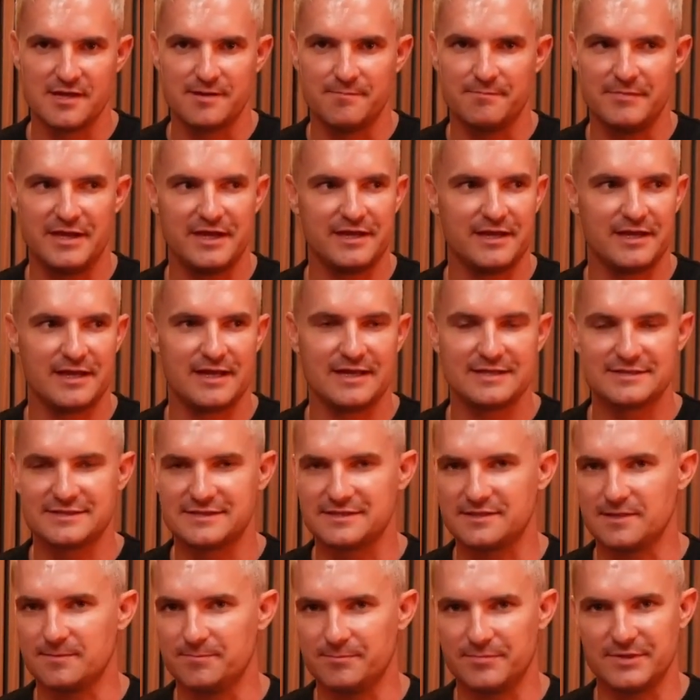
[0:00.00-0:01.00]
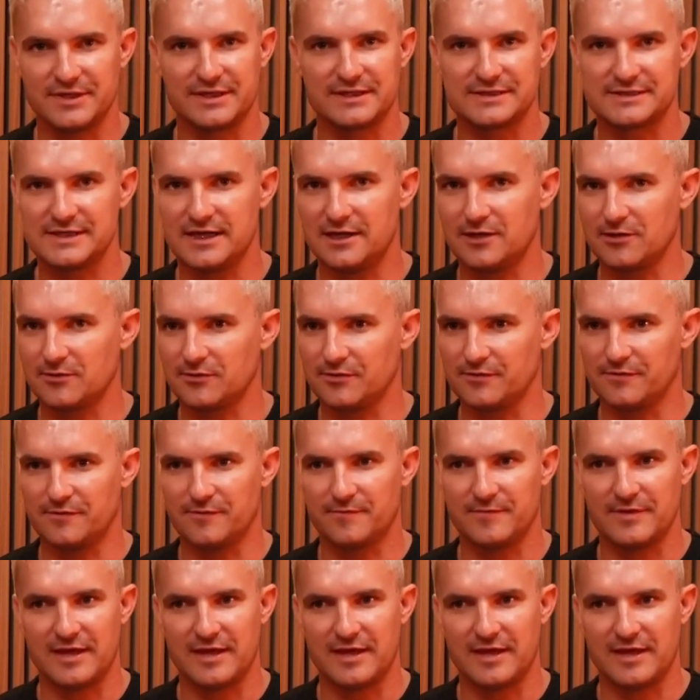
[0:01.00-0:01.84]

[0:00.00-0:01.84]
Meta has the biggest algorithm.